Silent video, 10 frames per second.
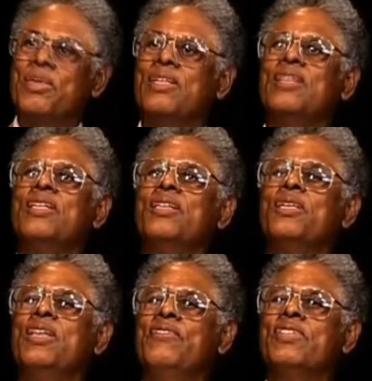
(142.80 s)
Yes, I, the,
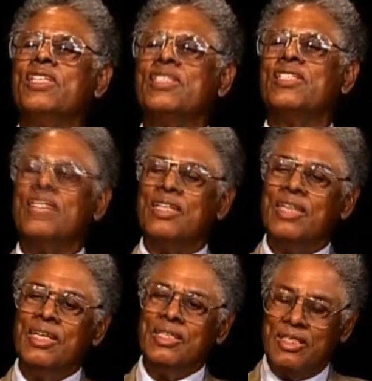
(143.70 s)
the difference is that
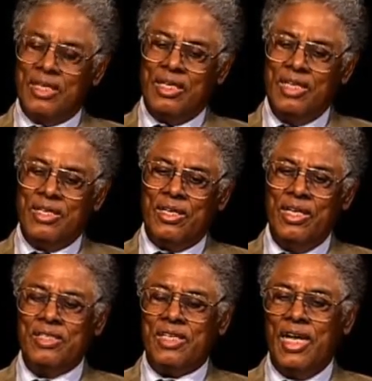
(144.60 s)
the, the, the, Clint, the
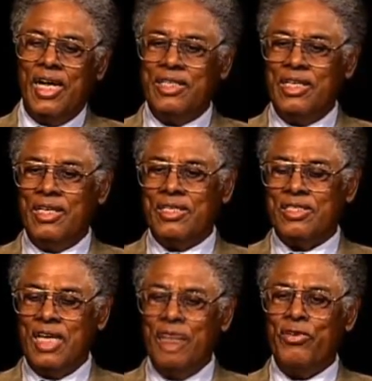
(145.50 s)
Clintons had the uh,
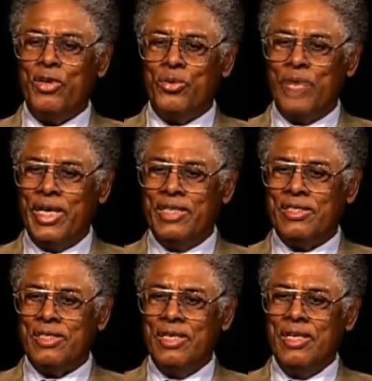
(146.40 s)
saving
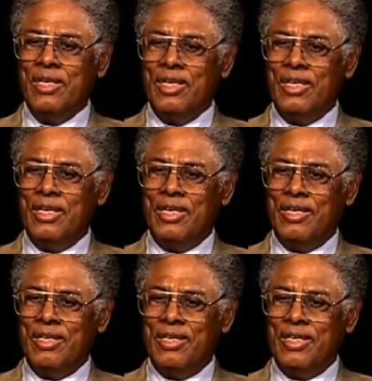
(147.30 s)
grace
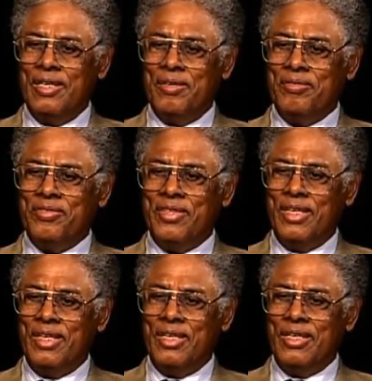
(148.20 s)
Uh, uh, of
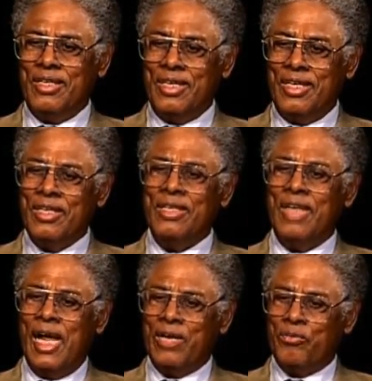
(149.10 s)
uh, utter
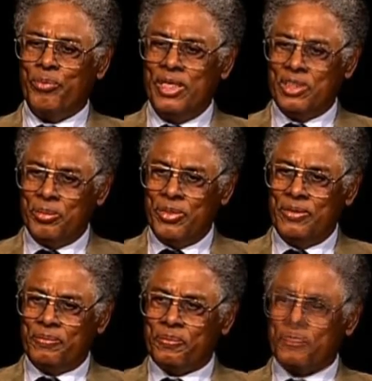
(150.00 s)
lack of
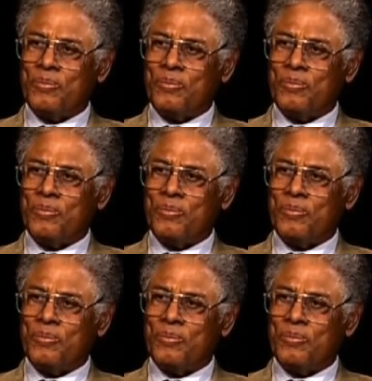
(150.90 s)
principle,